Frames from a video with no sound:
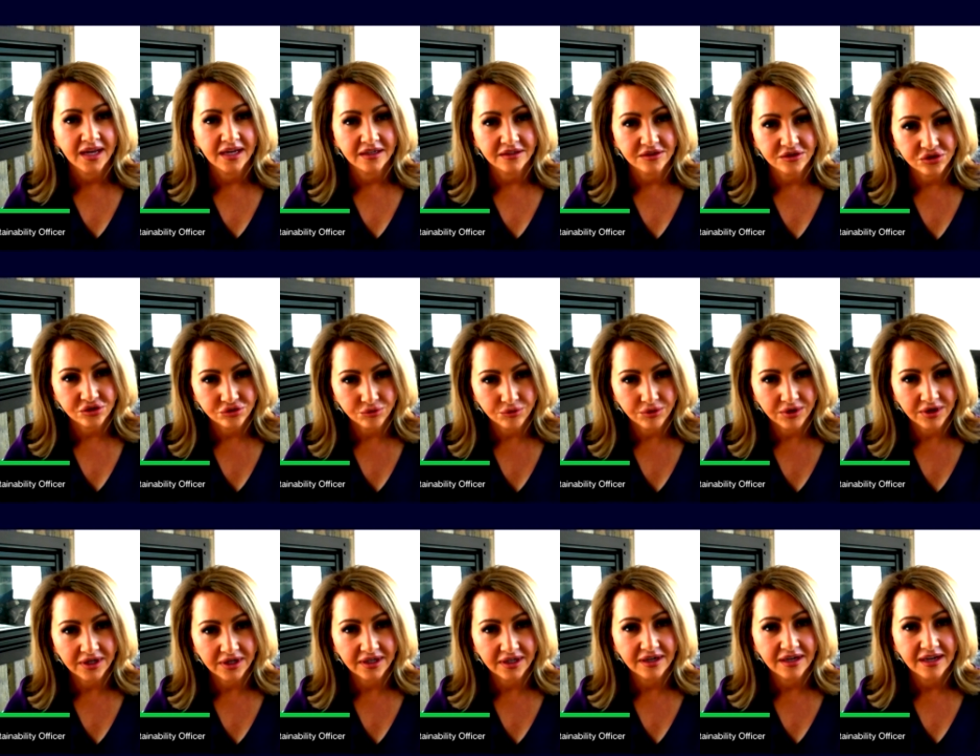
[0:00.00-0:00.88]
it's
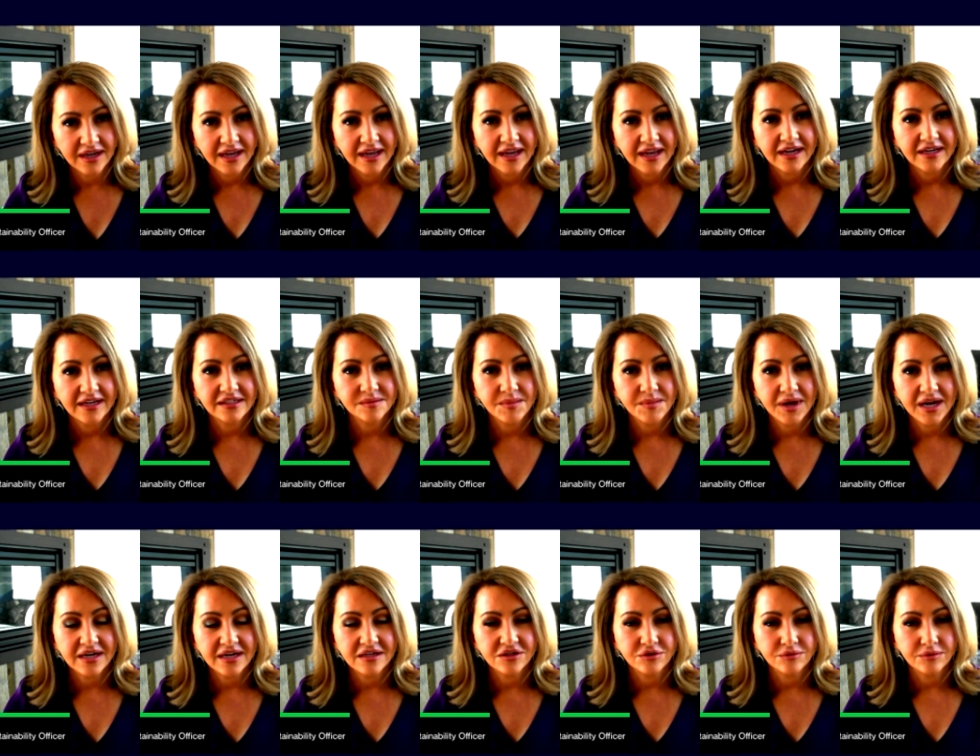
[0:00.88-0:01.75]
sorted, it's
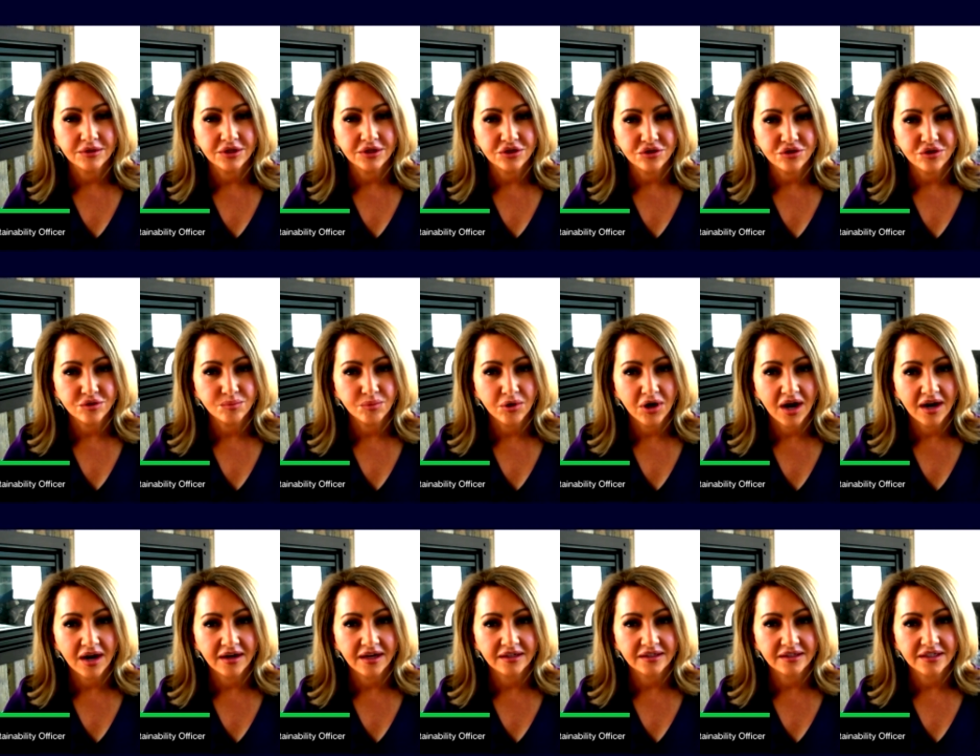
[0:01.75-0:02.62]
made into a new
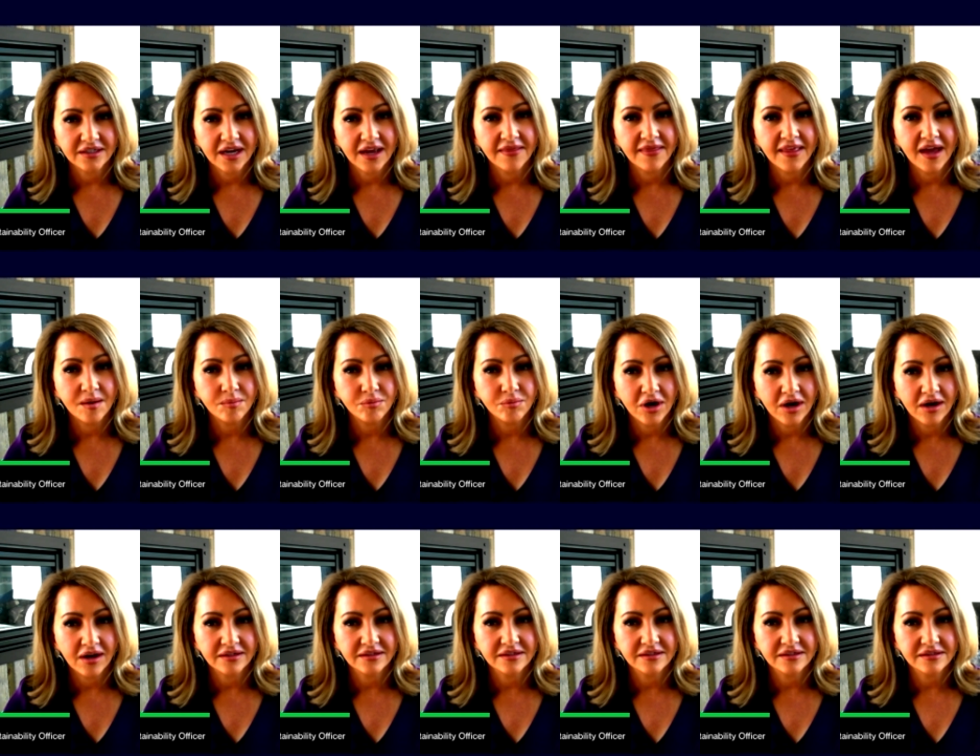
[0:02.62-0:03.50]
product, and that
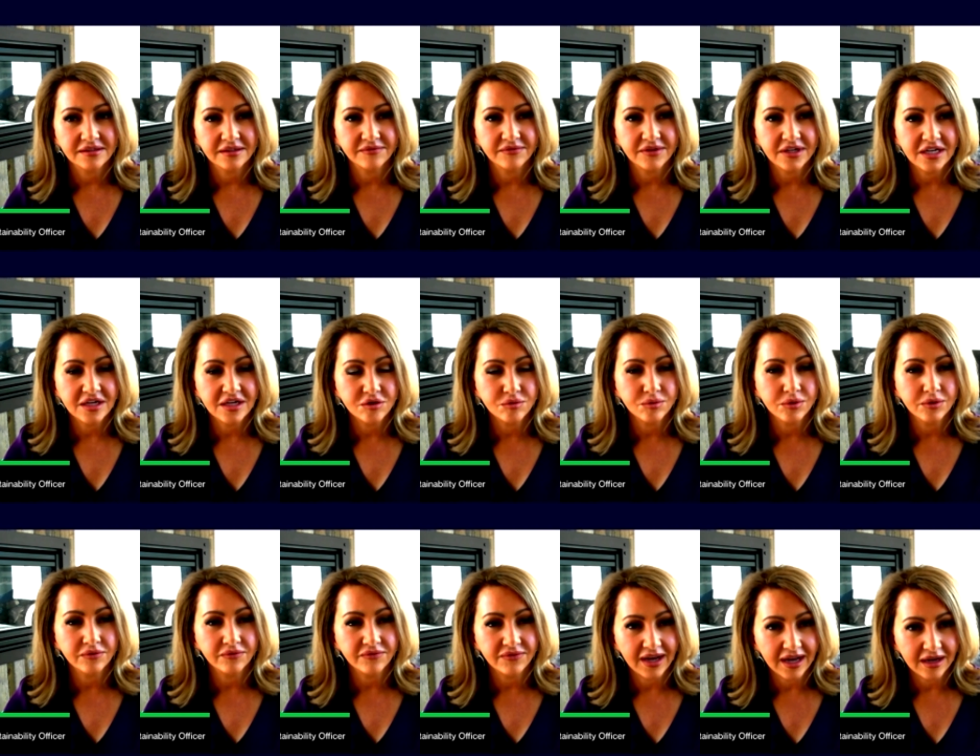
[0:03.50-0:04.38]
product is of
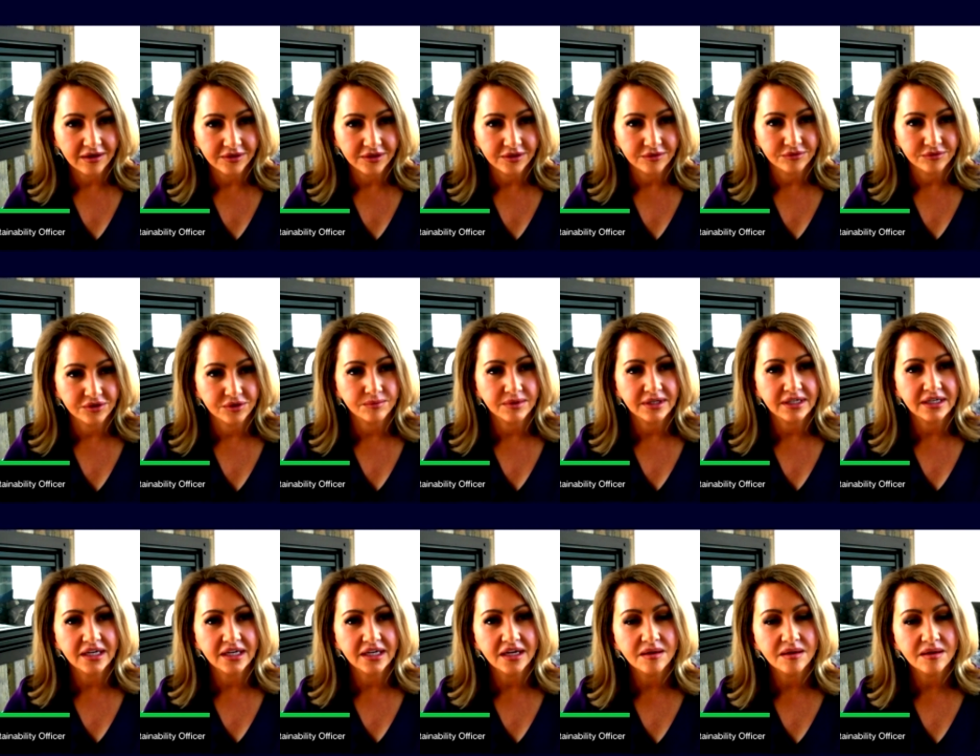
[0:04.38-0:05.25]
equal value. So we
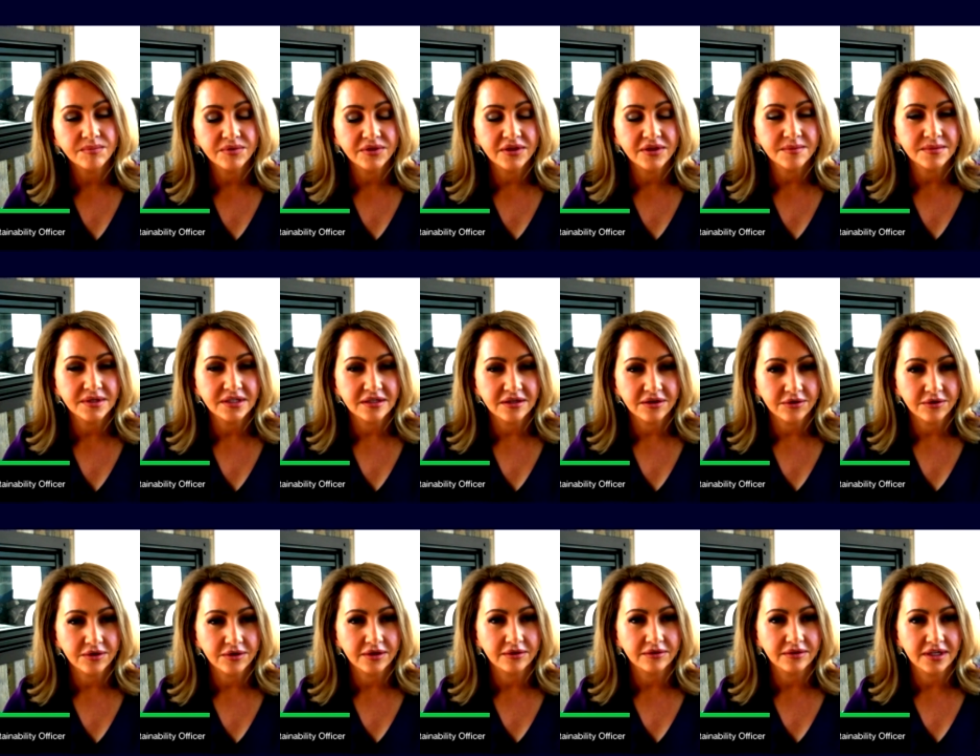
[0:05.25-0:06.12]
keep the
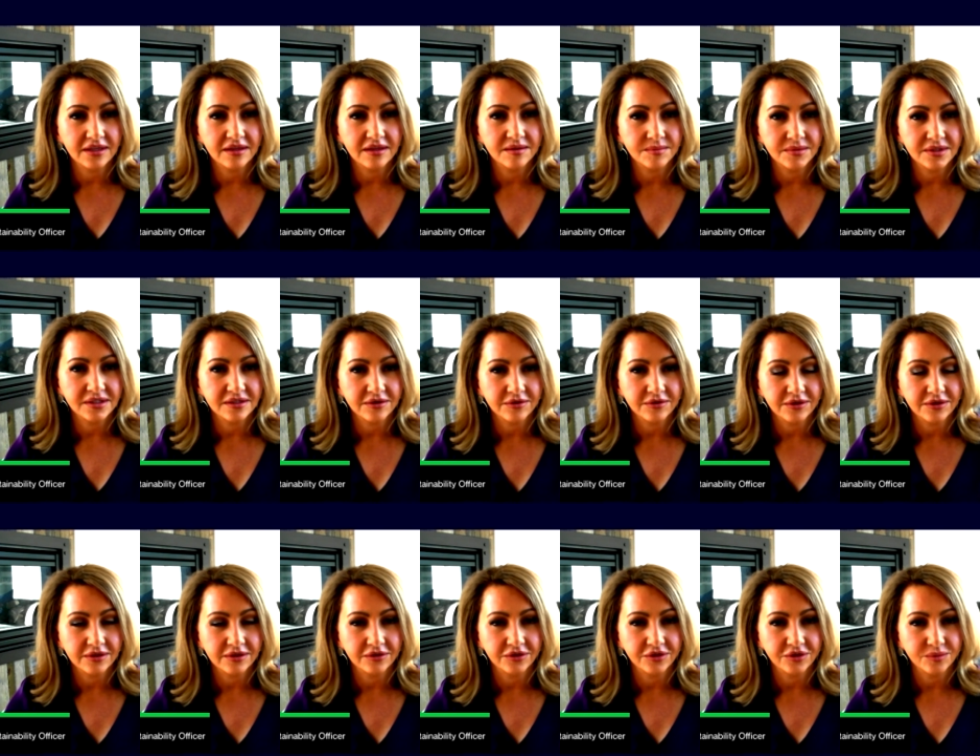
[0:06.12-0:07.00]
material in the
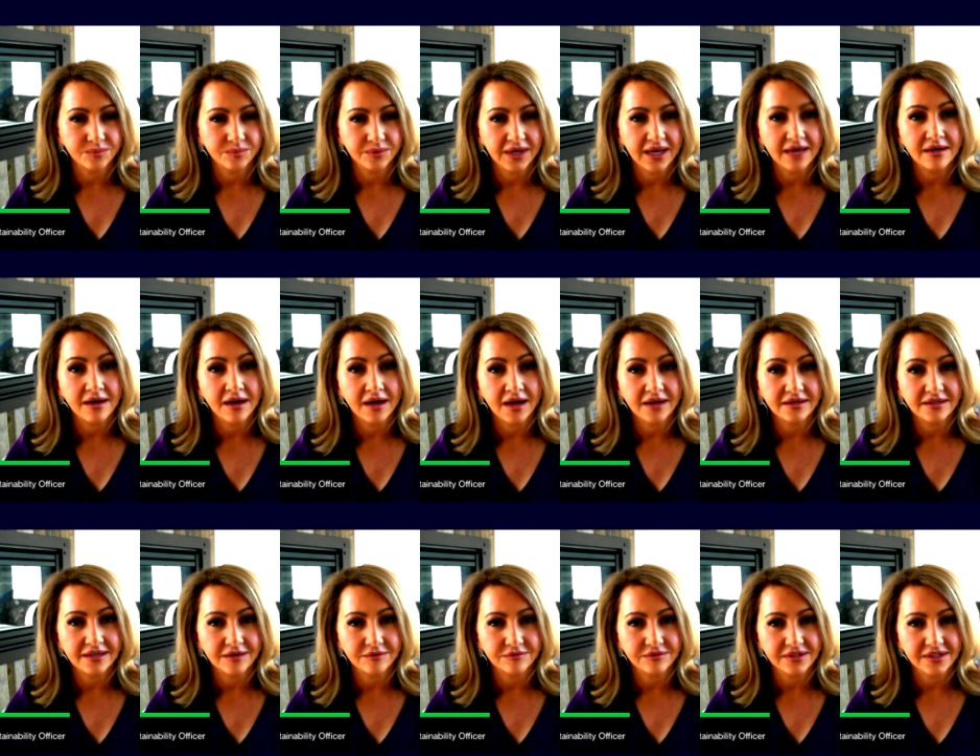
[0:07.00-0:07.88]
material loop and not
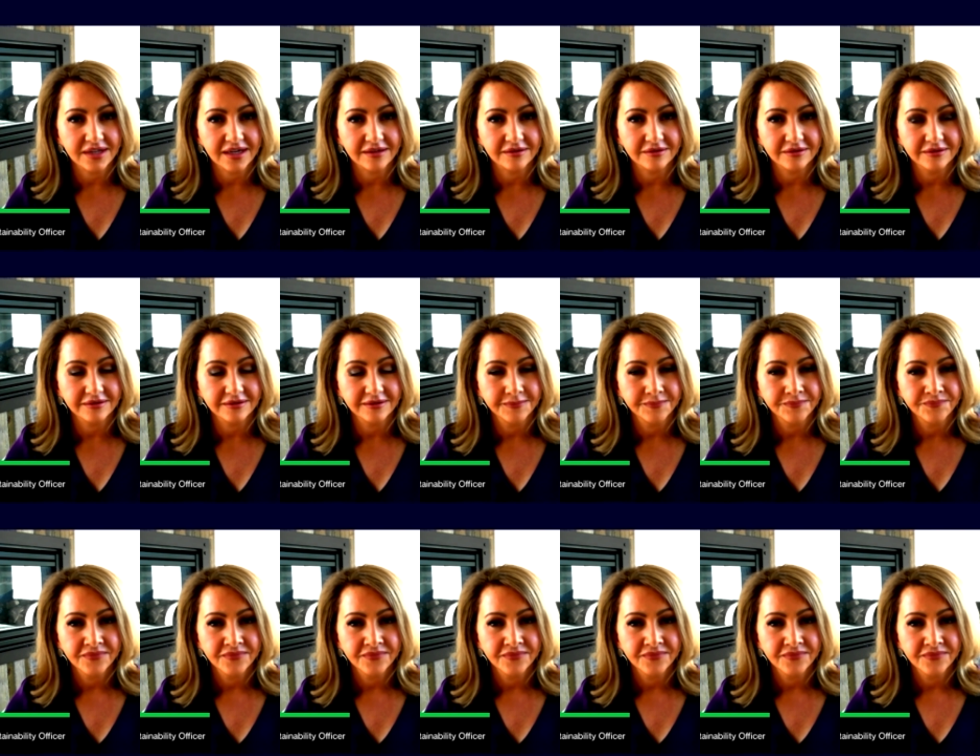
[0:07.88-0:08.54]
downcycled.